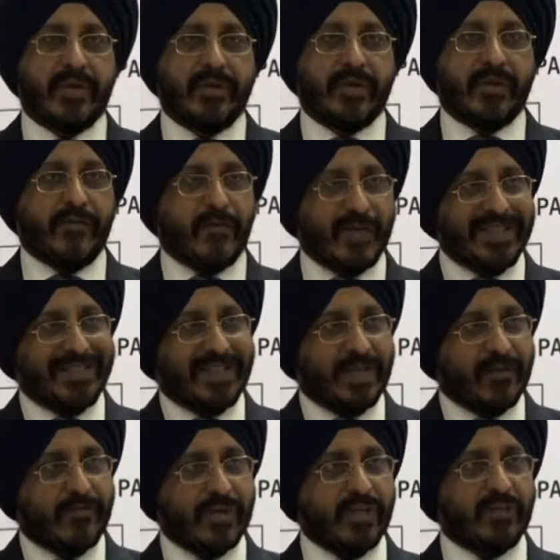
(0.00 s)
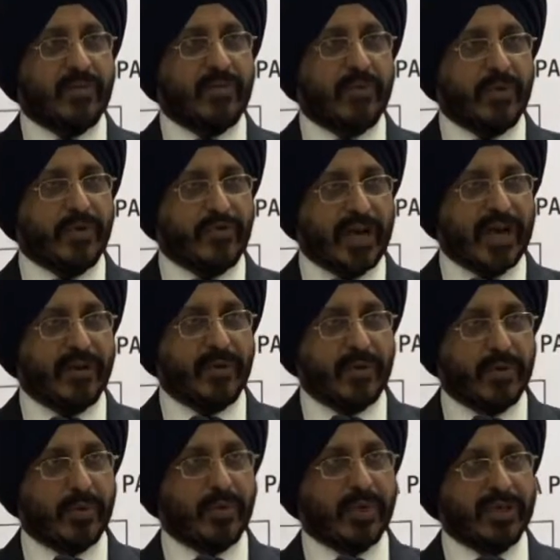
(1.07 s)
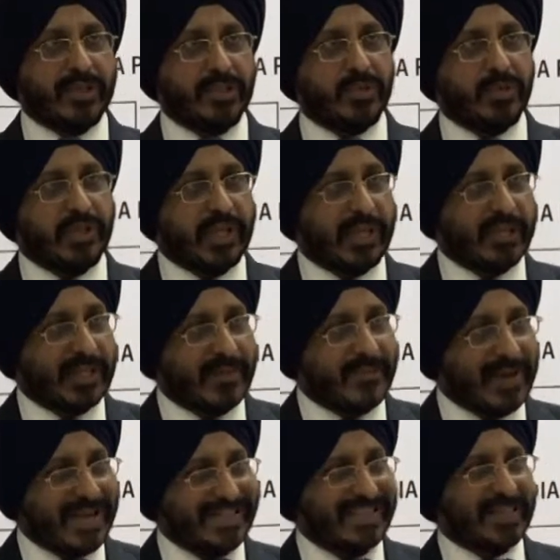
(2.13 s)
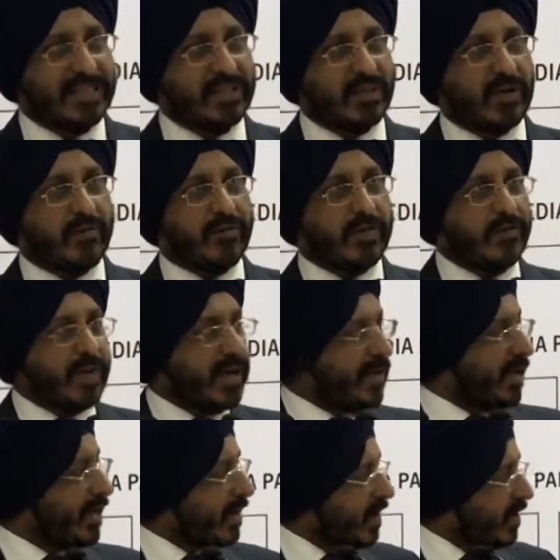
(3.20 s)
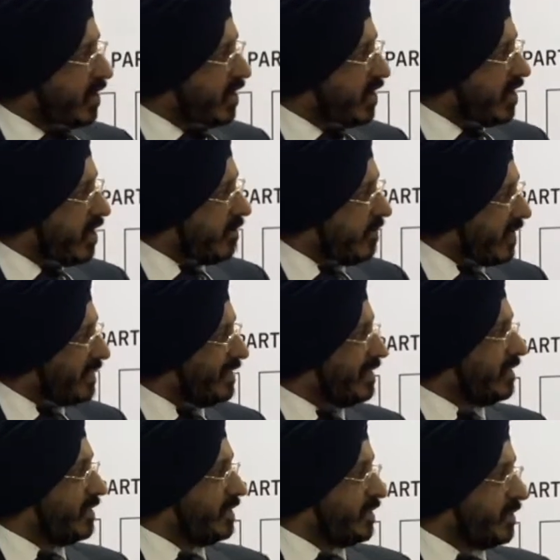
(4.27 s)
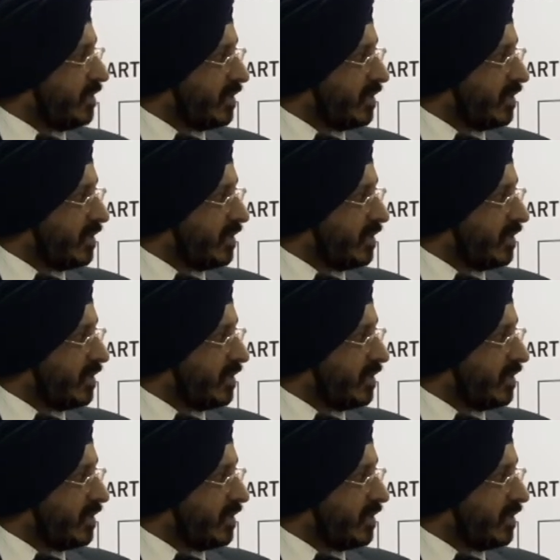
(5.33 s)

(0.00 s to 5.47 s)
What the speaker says: the first thing which we try to do is to take the blessings of the very learned ambassadors,